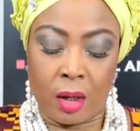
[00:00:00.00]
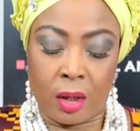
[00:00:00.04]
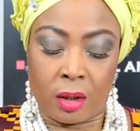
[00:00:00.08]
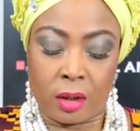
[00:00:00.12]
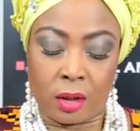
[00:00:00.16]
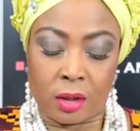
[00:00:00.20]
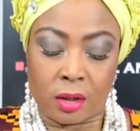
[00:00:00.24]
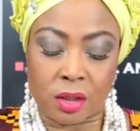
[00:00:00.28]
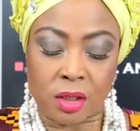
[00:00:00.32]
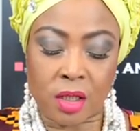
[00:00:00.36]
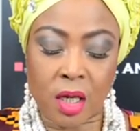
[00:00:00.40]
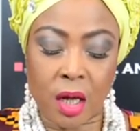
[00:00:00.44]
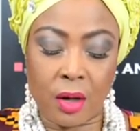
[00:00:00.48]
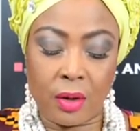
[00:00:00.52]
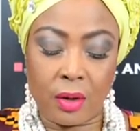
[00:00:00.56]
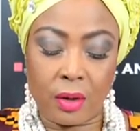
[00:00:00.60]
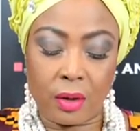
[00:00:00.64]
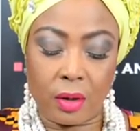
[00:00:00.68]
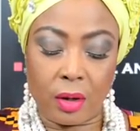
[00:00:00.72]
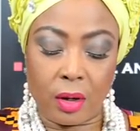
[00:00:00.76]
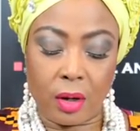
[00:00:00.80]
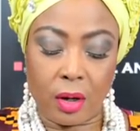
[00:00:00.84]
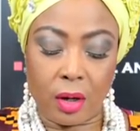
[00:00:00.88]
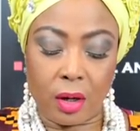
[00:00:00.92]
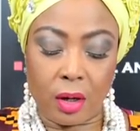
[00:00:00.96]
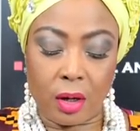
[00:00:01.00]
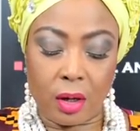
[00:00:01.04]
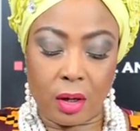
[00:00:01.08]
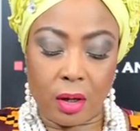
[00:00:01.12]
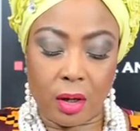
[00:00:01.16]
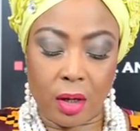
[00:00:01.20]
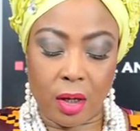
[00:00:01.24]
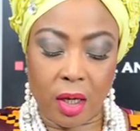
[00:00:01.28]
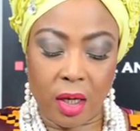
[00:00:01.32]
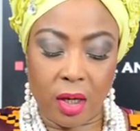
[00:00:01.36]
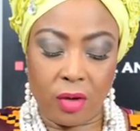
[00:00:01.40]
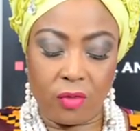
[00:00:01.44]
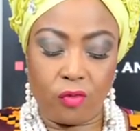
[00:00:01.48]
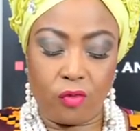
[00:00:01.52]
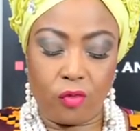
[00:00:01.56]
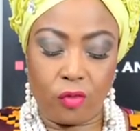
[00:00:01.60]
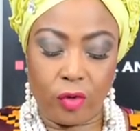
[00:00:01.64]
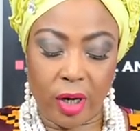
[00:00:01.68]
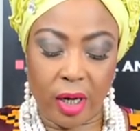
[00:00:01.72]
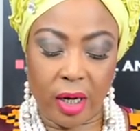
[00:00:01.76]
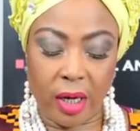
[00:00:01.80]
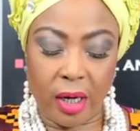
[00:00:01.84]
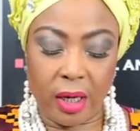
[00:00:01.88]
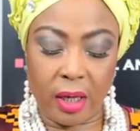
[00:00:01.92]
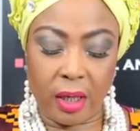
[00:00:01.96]
So if we
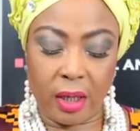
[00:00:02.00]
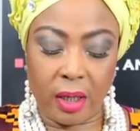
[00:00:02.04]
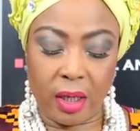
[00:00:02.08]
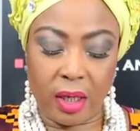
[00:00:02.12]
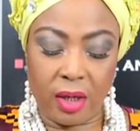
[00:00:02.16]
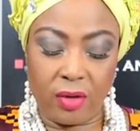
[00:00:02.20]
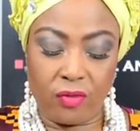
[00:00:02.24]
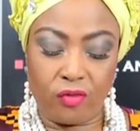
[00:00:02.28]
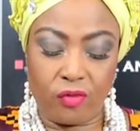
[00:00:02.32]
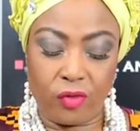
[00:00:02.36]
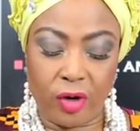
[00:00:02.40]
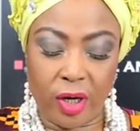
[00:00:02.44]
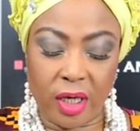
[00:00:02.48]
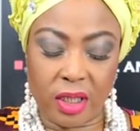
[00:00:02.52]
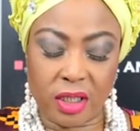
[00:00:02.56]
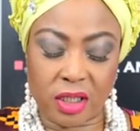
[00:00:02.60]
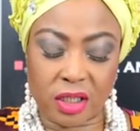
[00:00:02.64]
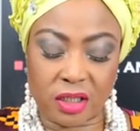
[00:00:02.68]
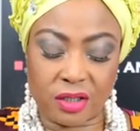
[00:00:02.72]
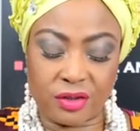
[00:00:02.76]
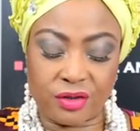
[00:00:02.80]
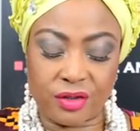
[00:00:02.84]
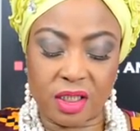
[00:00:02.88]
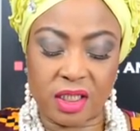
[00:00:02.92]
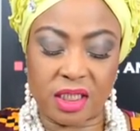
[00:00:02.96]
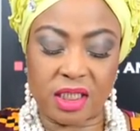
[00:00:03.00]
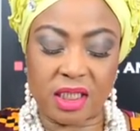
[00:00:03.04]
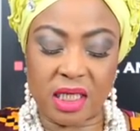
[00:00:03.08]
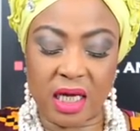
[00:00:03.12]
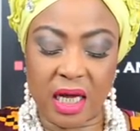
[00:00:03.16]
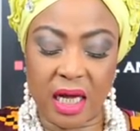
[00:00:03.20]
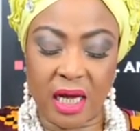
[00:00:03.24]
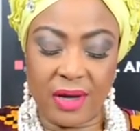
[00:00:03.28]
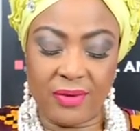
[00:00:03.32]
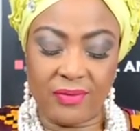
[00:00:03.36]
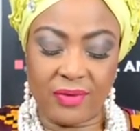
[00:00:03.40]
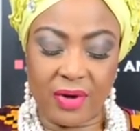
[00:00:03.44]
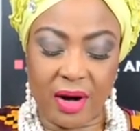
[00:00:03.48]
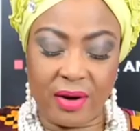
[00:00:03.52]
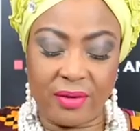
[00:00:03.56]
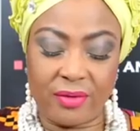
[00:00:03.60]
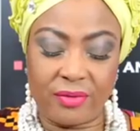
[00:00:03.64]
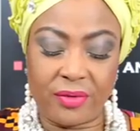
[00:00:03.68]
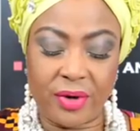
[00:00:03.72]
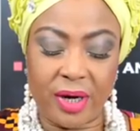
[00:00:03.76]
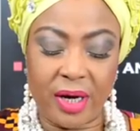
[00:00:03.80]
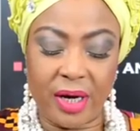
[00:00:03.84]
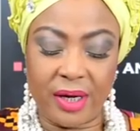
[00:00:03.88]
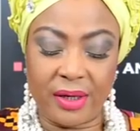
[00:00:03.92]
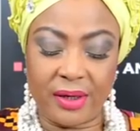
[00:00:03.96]
if we just receive and
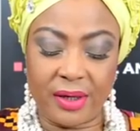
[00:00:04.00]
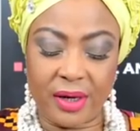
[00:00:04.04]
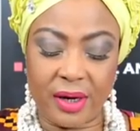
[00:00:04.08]
read